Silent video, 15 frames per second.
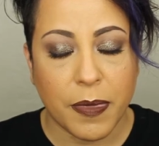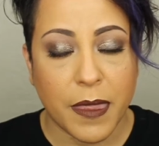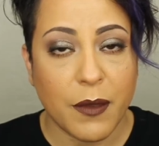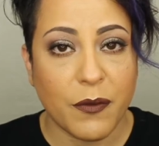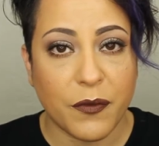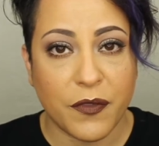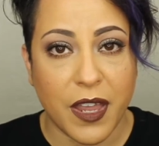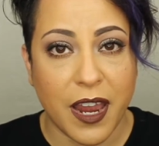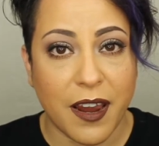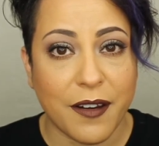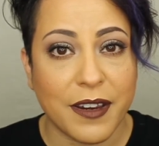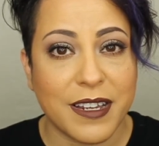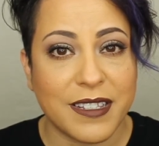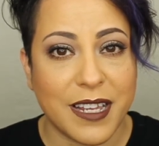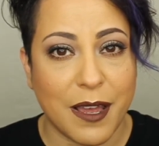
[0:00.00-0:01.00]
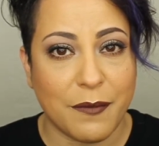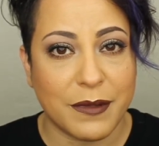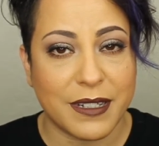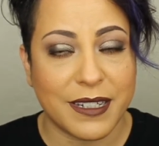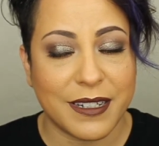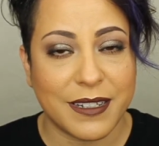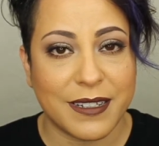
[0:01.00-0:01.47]
I'm very
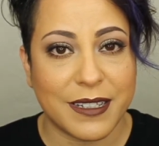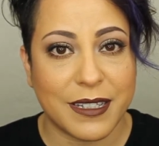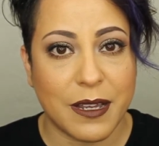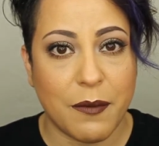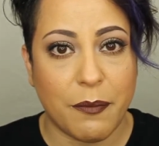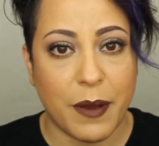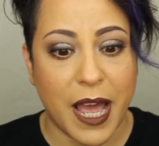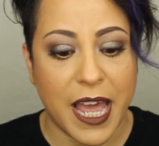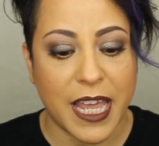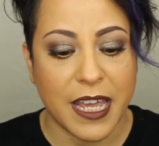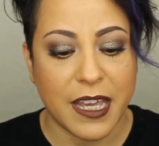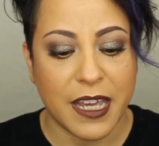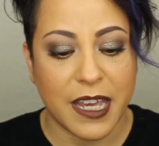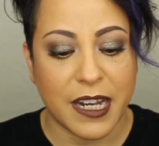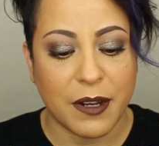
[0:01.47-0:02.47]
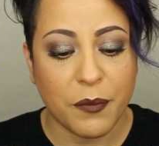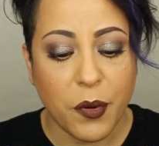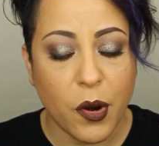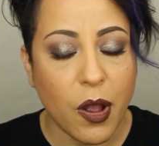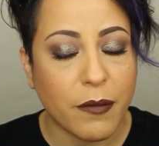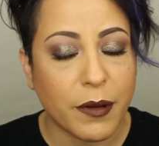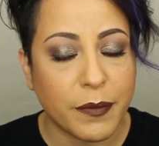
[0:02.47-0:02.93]
tempted to buy it and
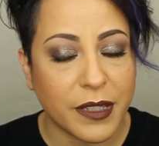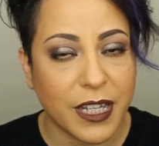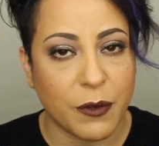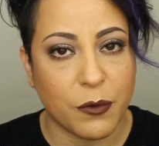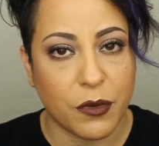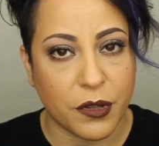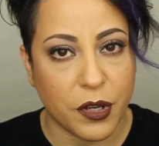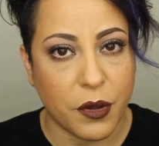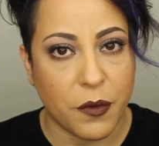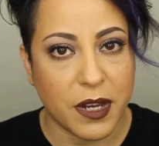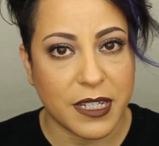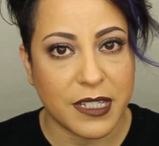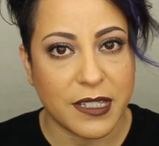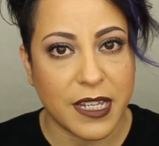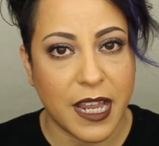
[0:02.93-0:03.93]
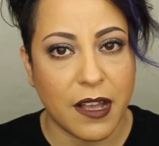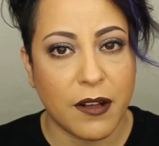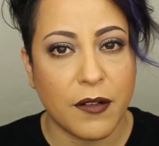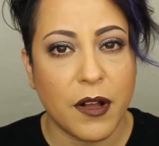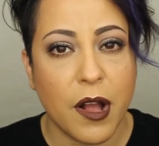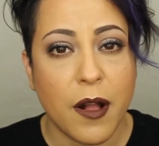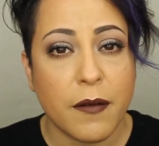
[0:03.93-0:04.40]
probably it will go on
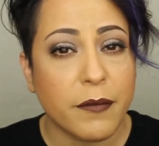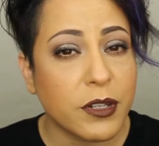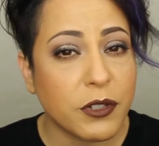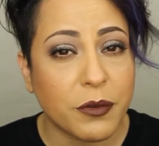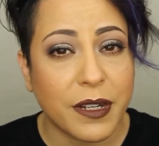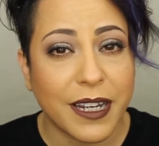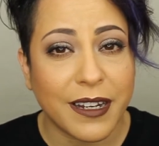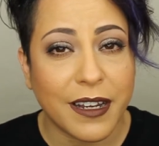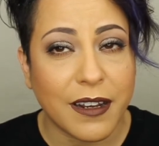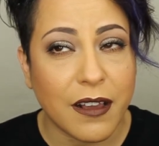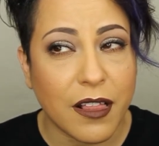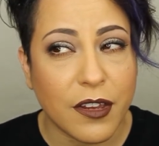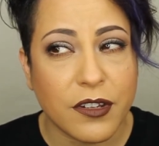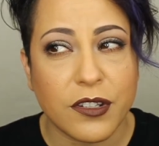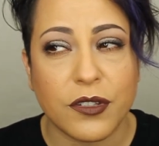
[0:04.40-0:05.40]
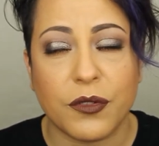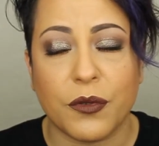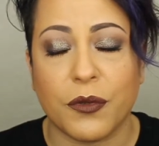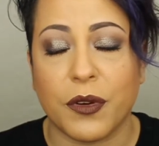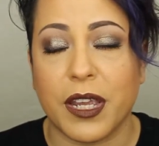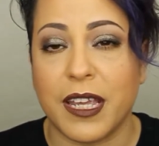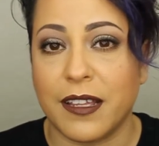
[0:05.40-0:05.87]
sale. But $29 is
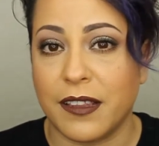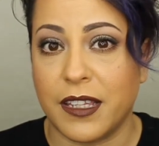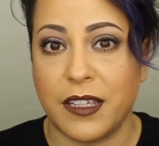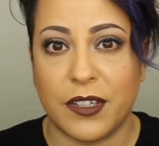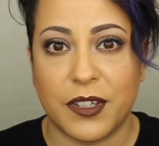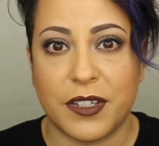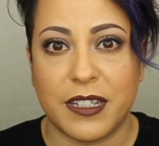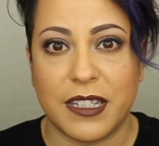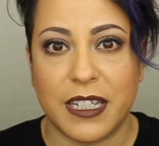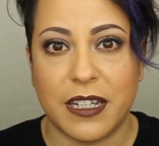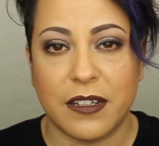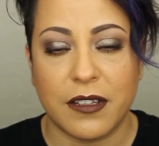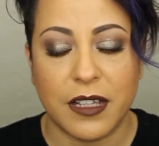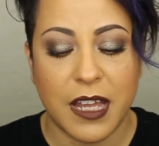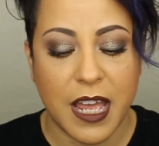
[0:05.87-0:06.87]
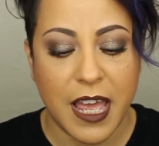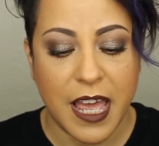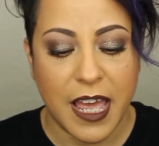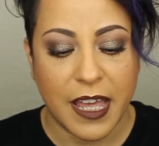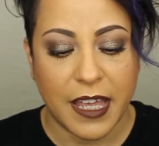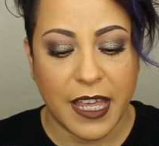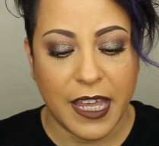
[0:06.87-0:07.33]
a really good deal.
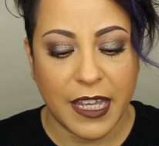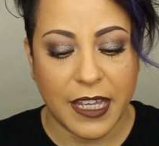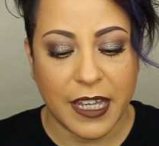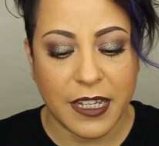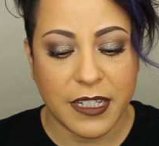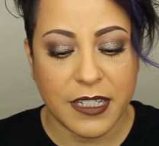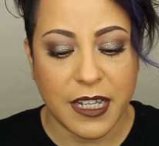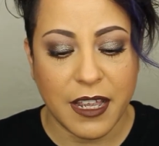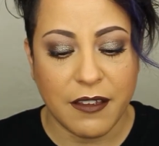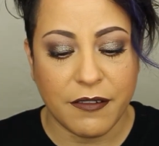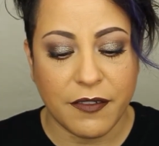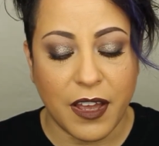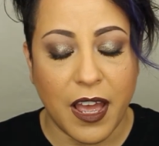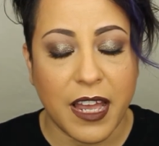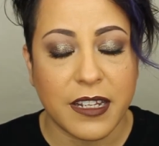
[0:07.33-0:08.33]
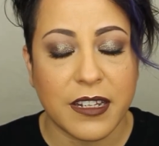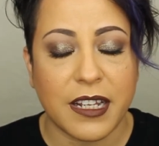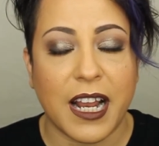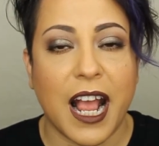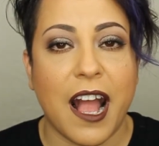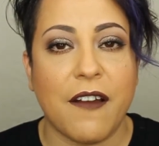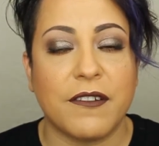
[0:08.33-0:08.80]
And if I
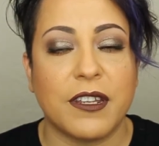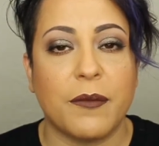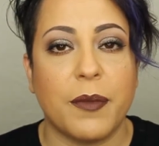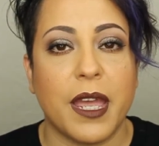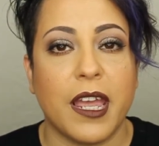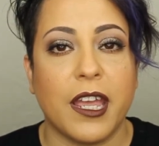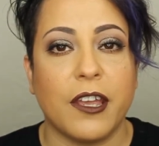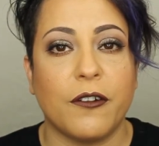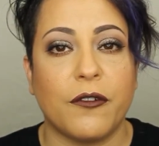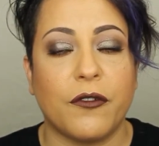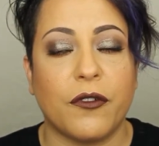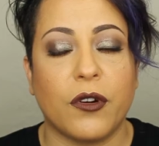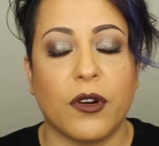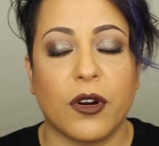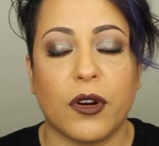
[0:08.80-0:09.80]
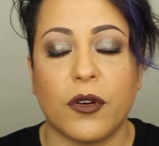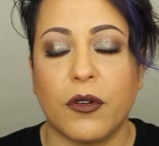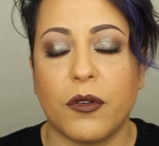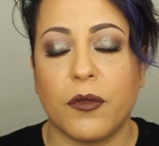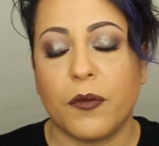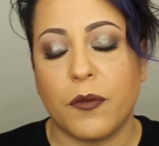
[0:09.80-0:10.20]
didn't have to pay for